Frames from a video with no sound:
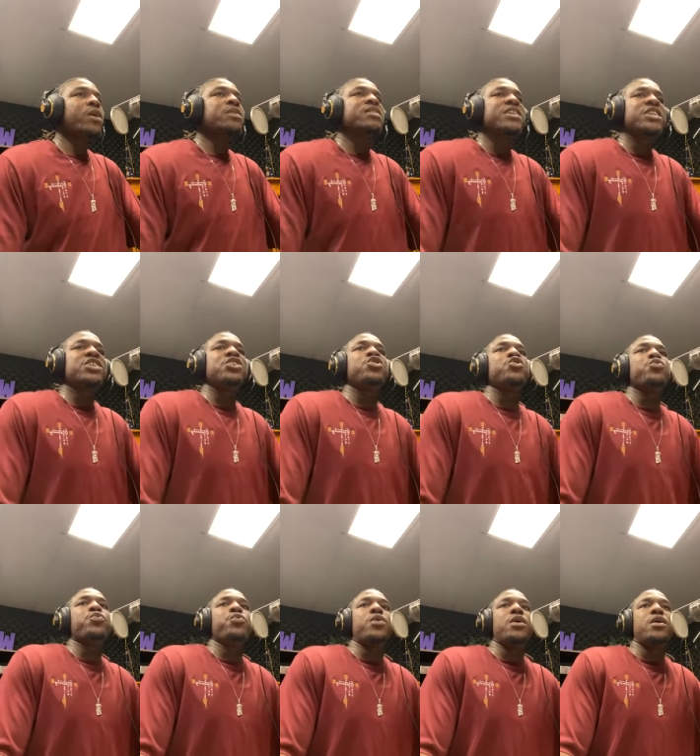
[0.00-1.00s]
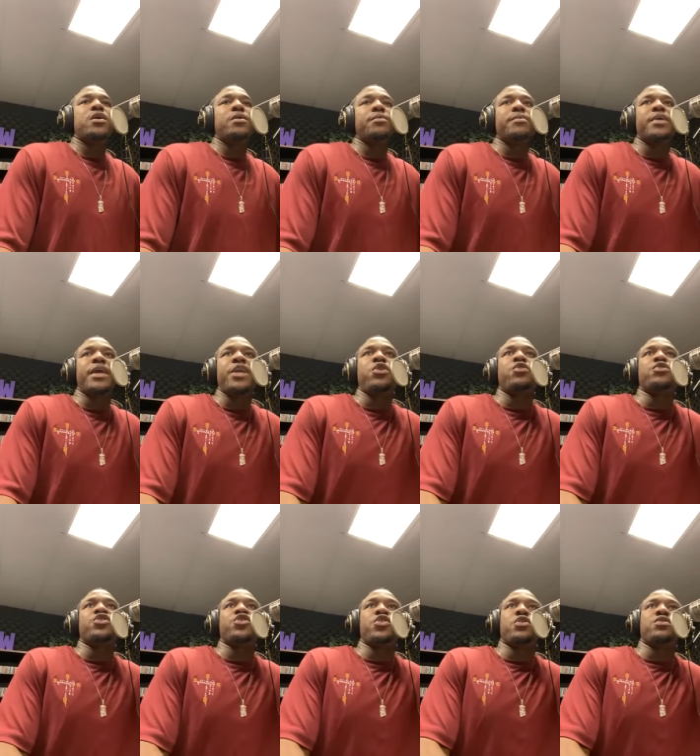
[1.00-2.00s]
teaches you um, in your
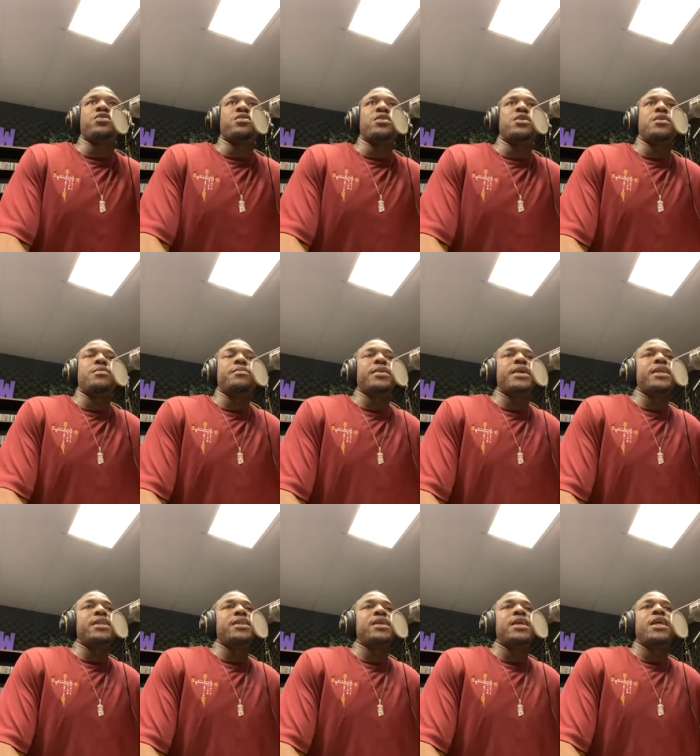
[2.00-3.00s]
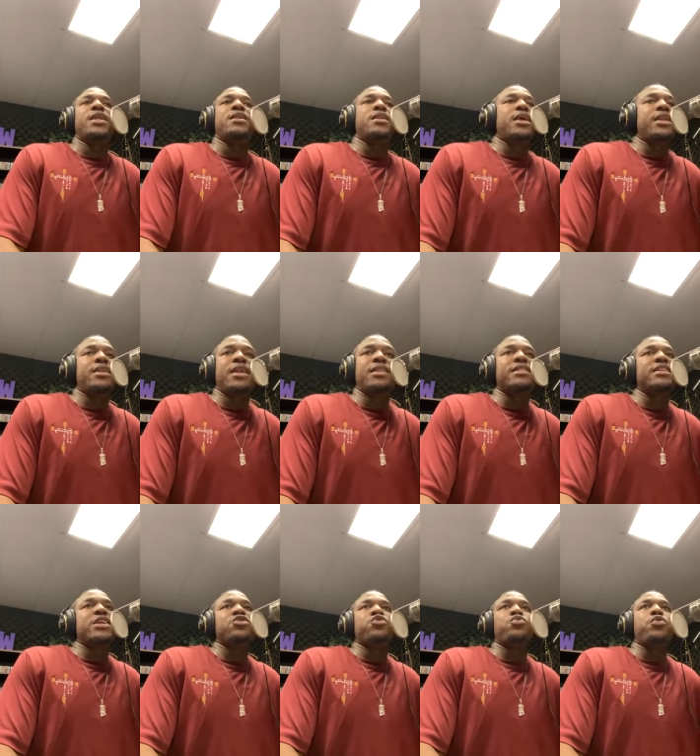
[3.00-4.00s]
church um, and and nothing
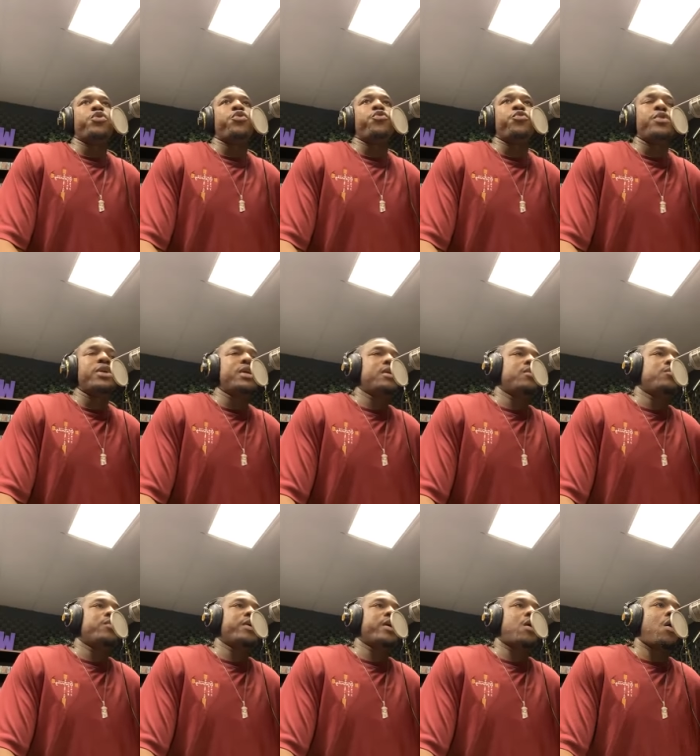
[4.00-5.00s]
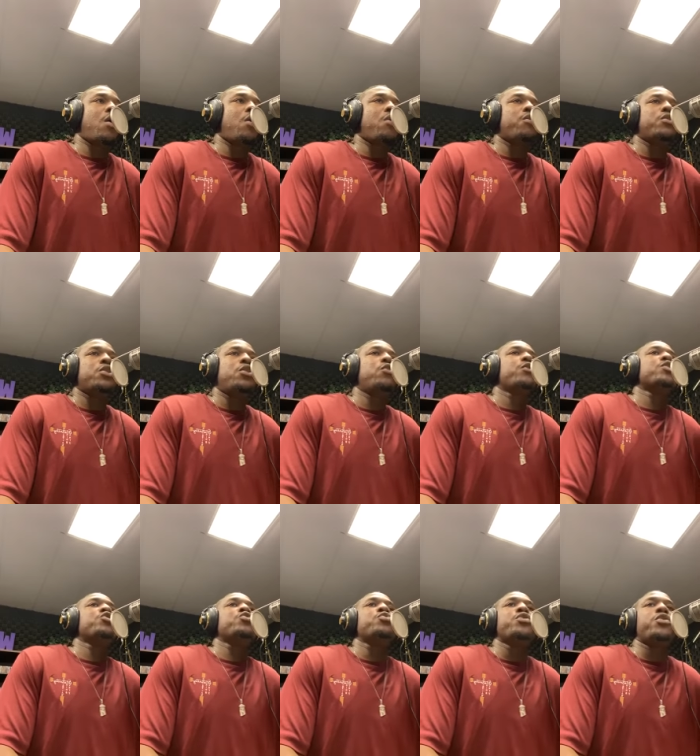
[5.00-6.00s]
that you agree with all long
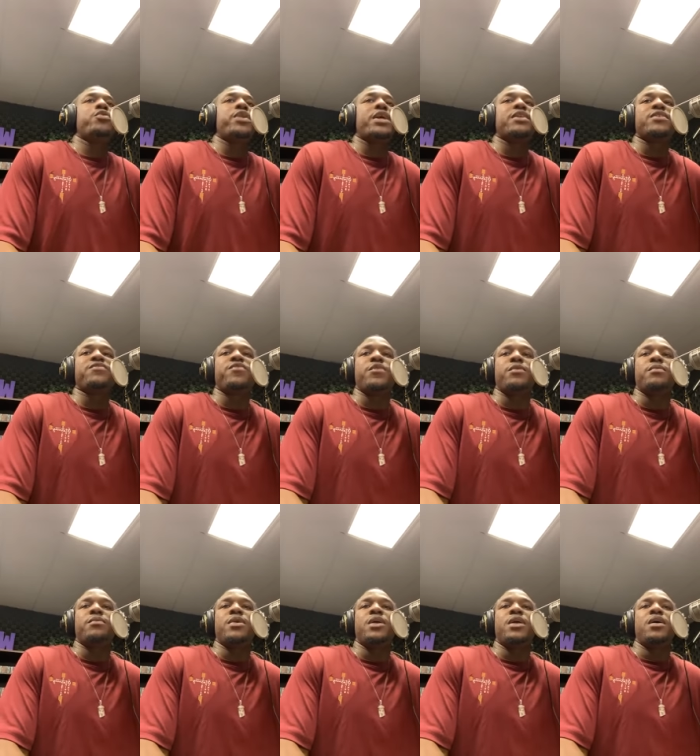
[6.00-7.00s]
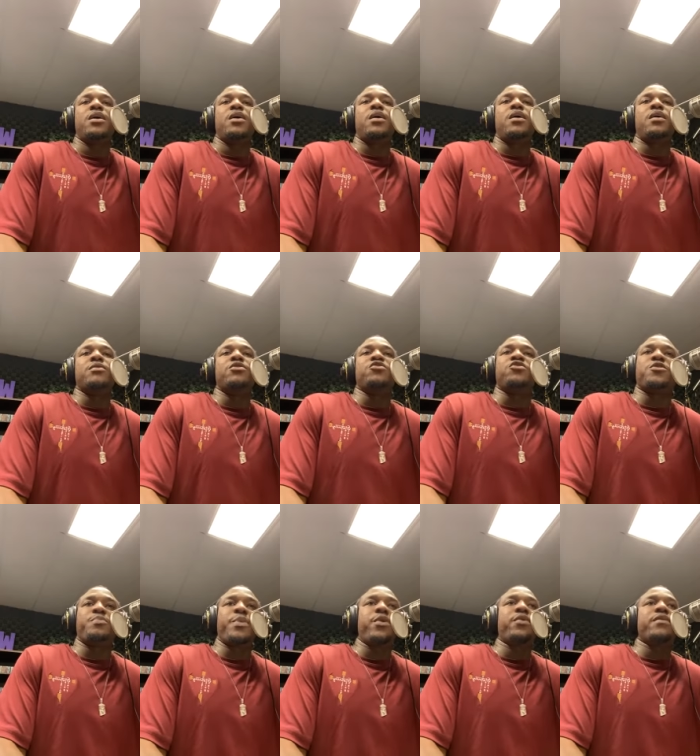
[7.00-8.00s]
as you know that it's from uh, the
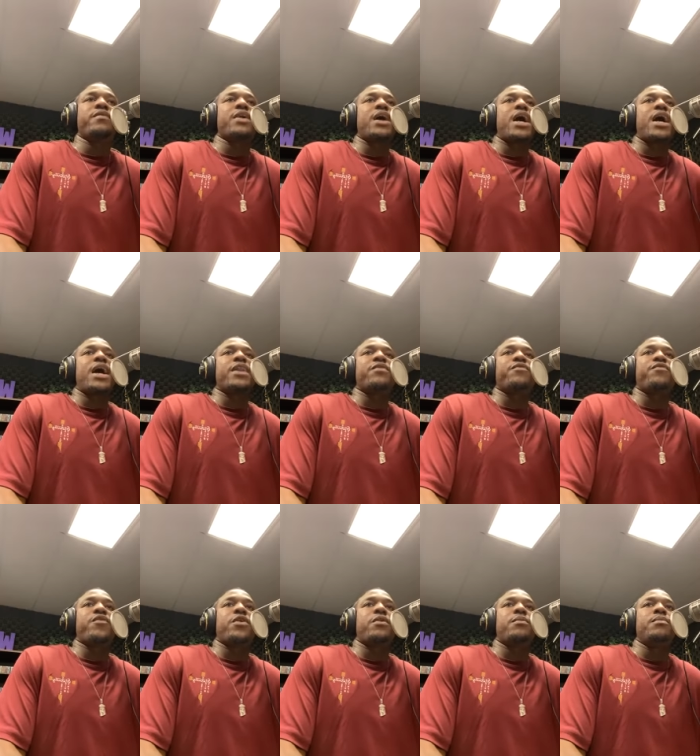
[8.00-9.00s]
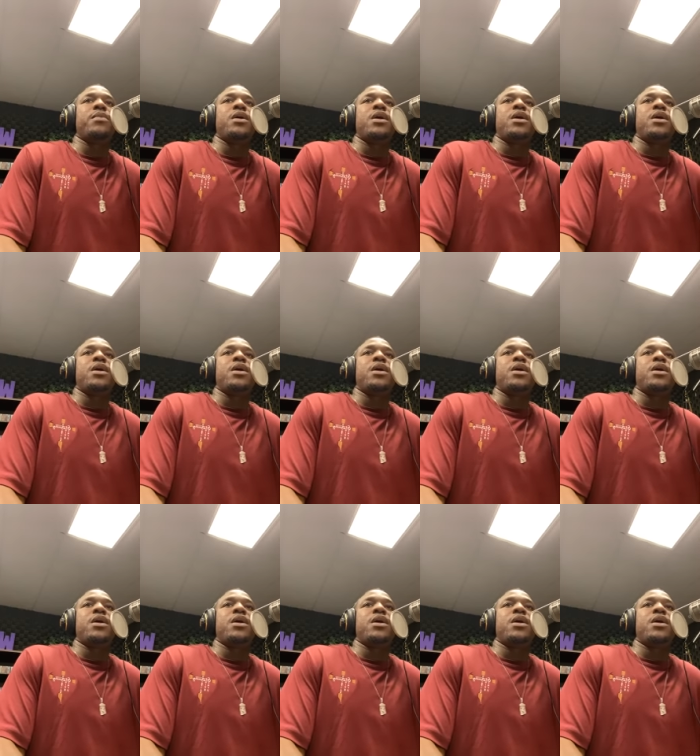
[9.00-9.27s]
Spirit of God and from